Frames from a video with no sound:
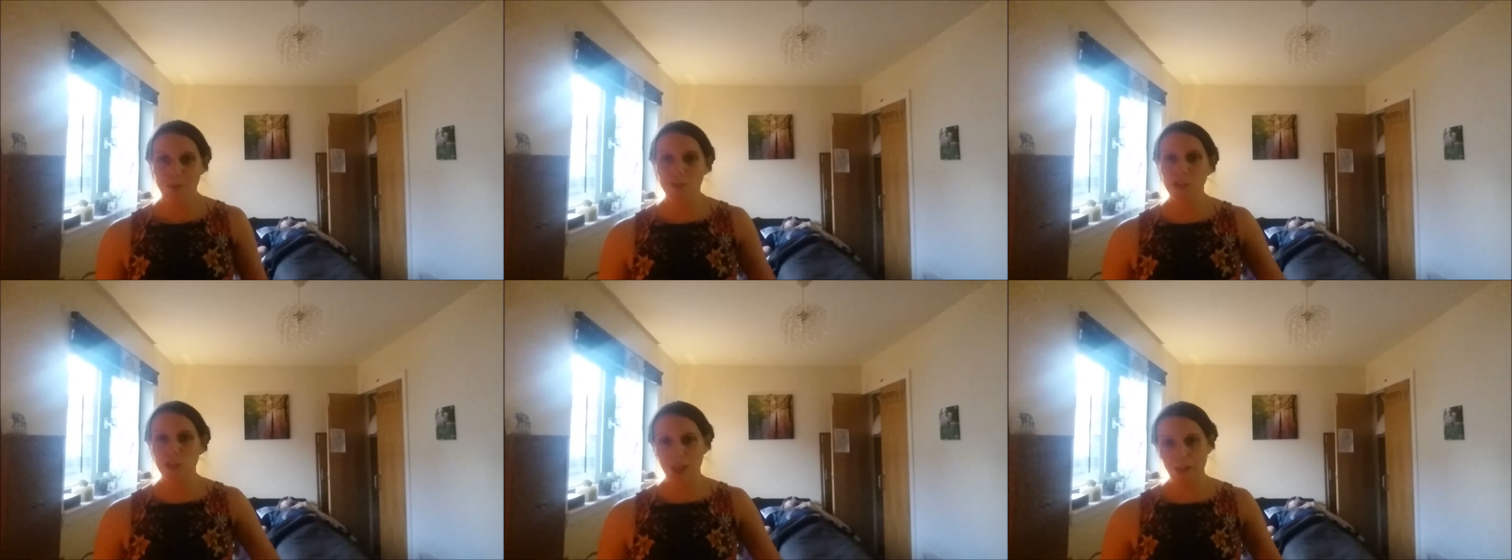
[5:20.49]

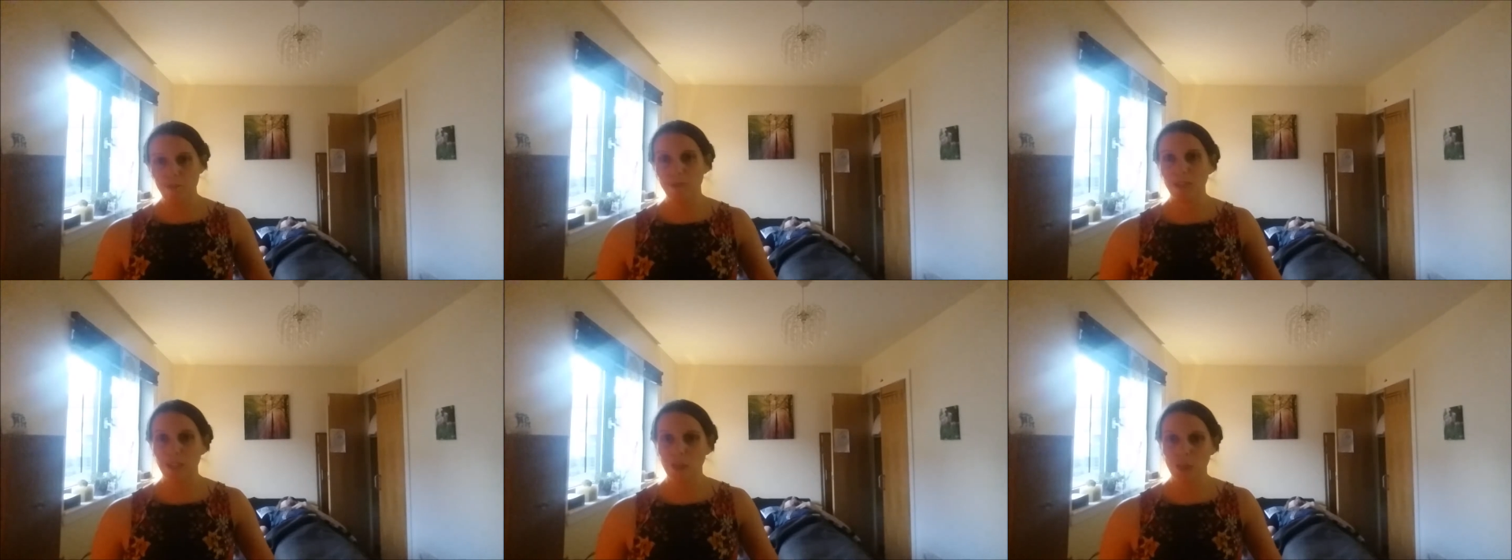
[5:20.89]
We
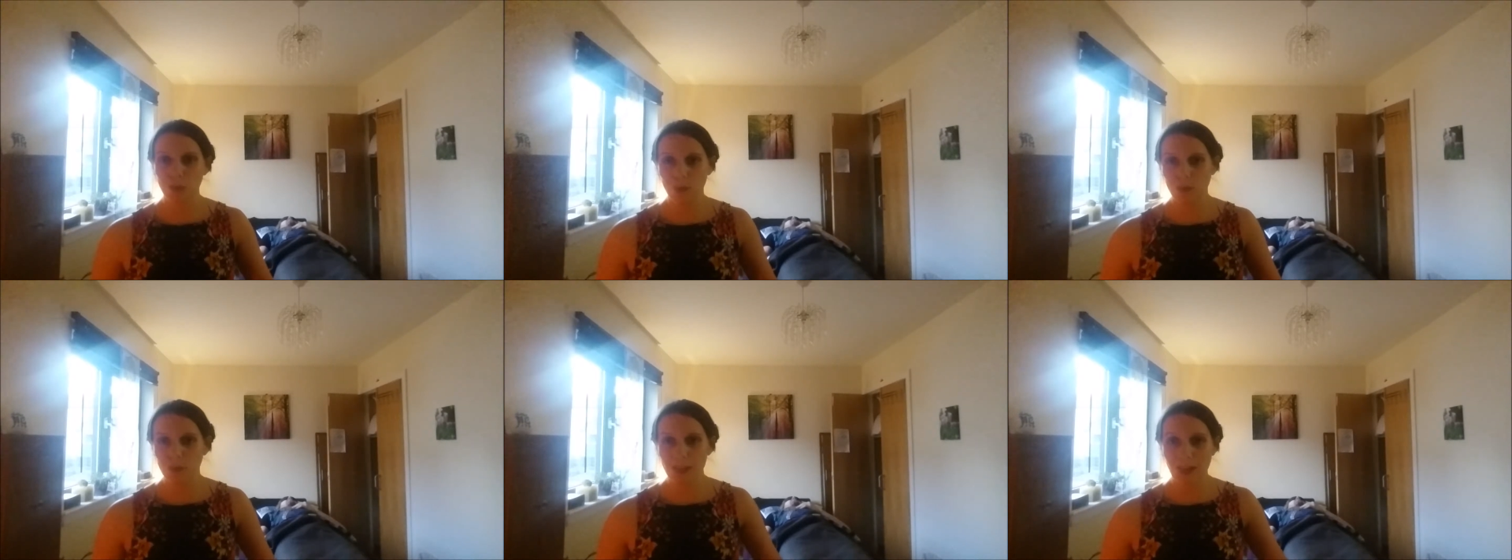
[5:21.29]
generally
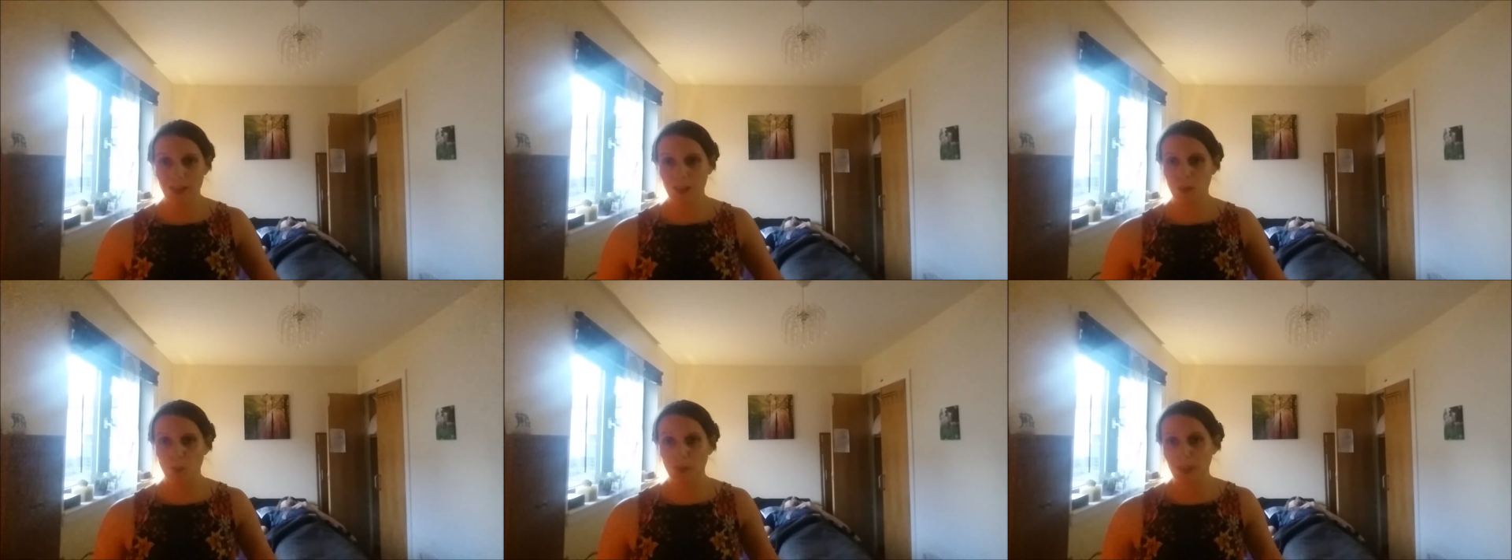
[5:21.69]
do
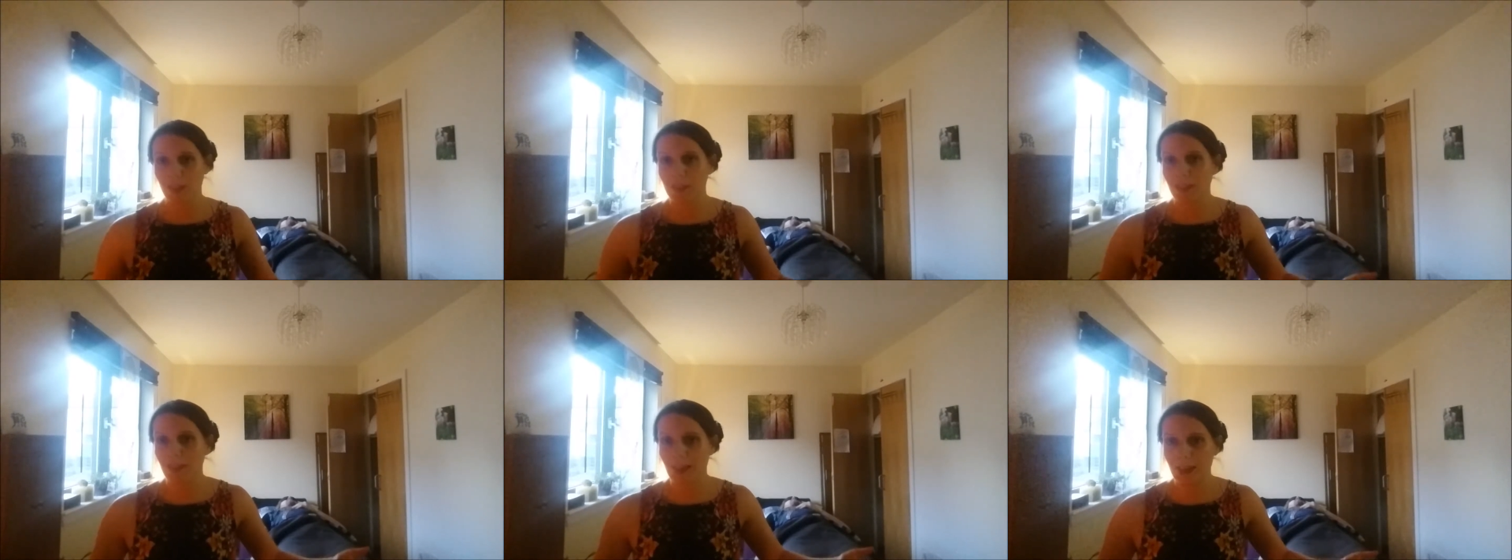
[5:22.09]
test
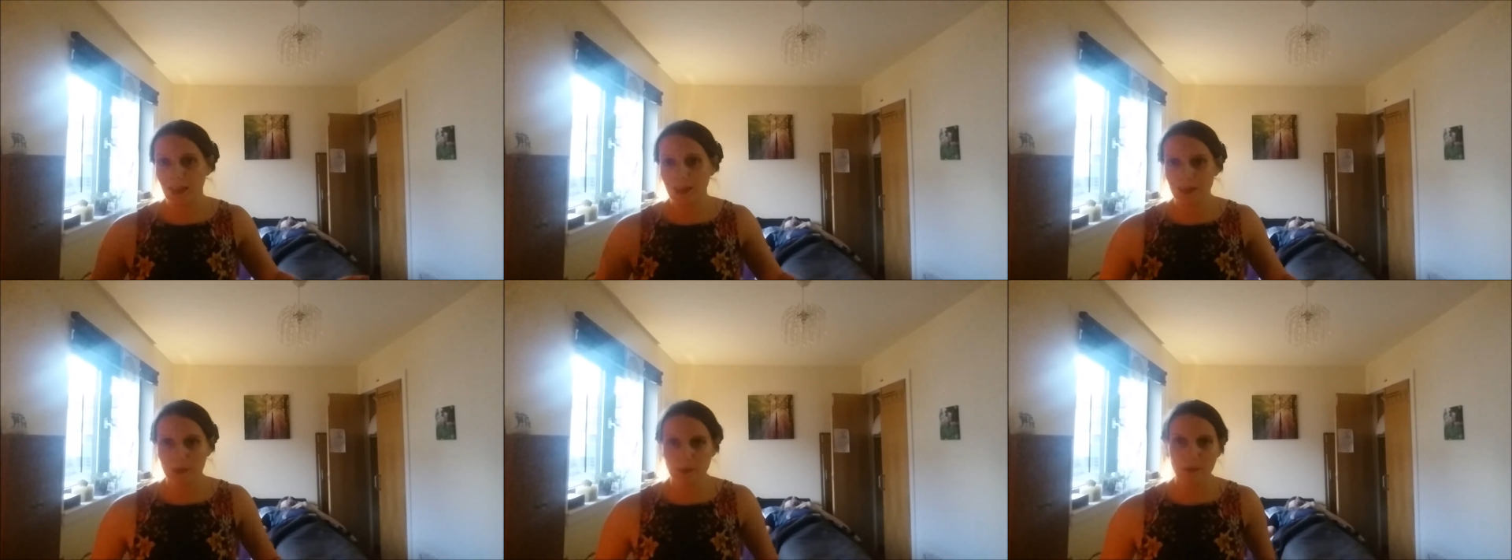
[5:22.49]
weak to
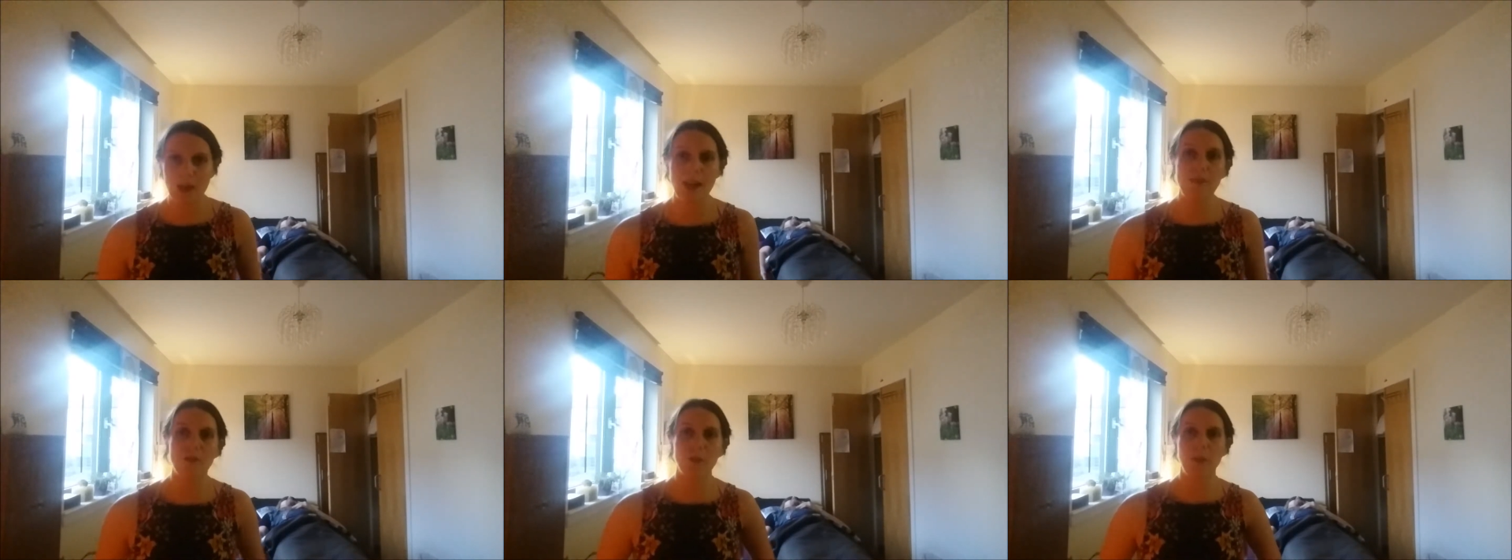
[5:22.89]
cakes,
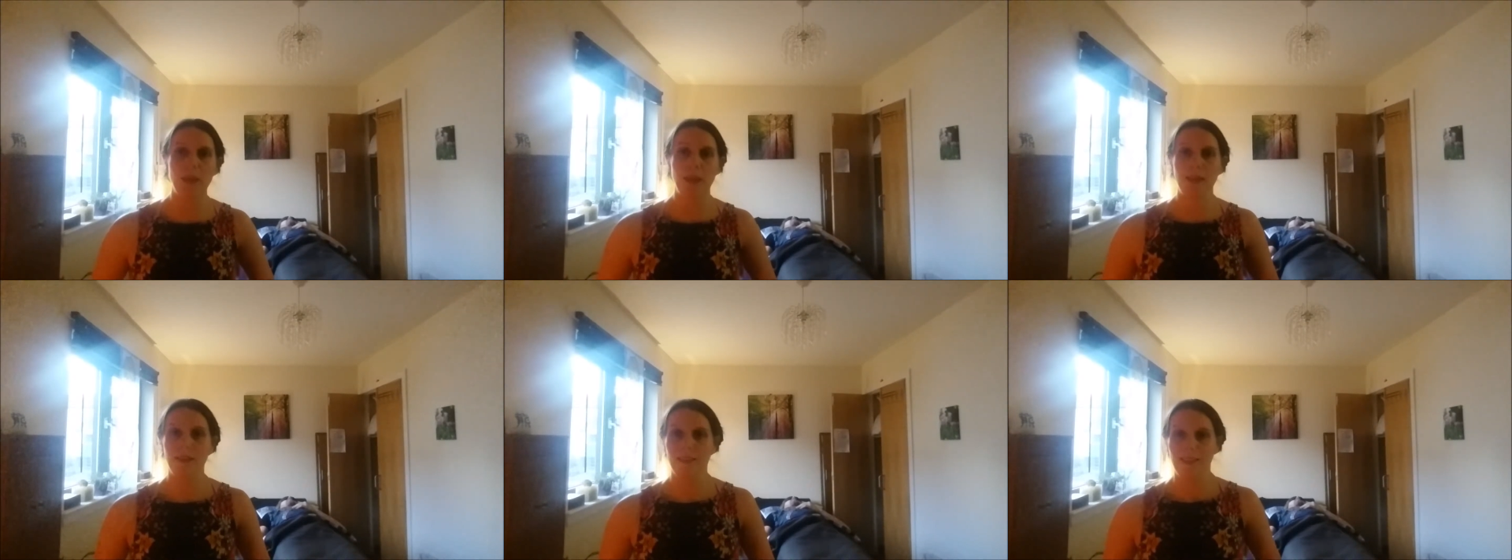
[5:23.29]
but
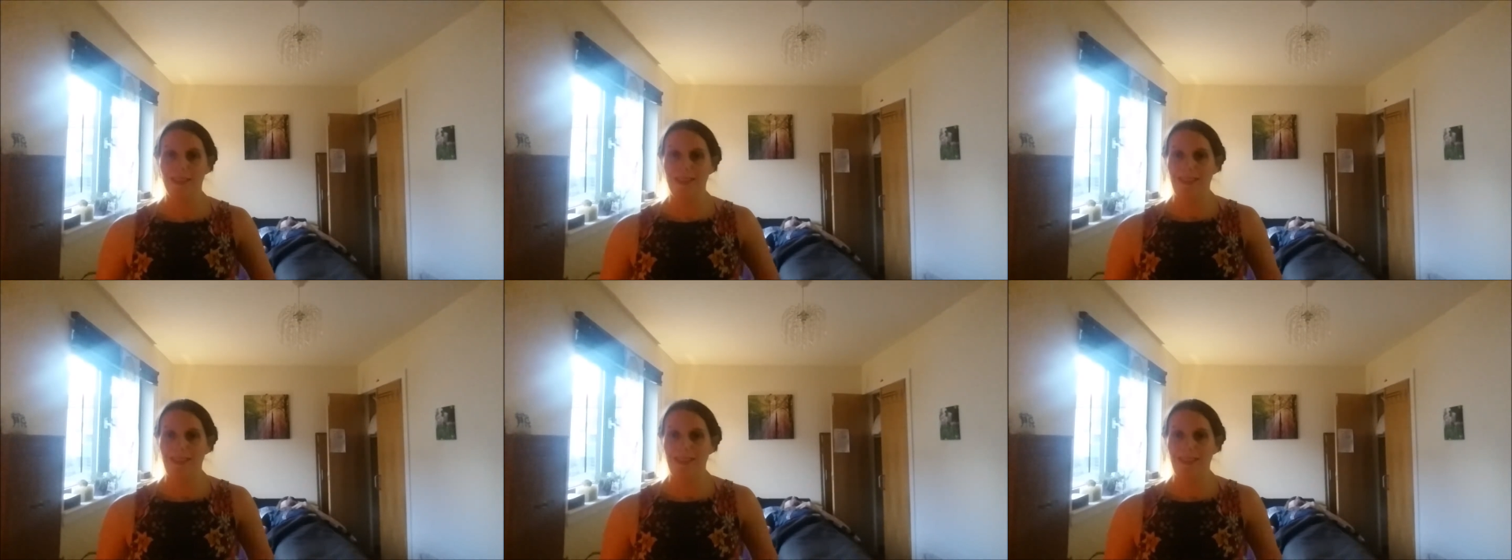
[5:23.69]
everybody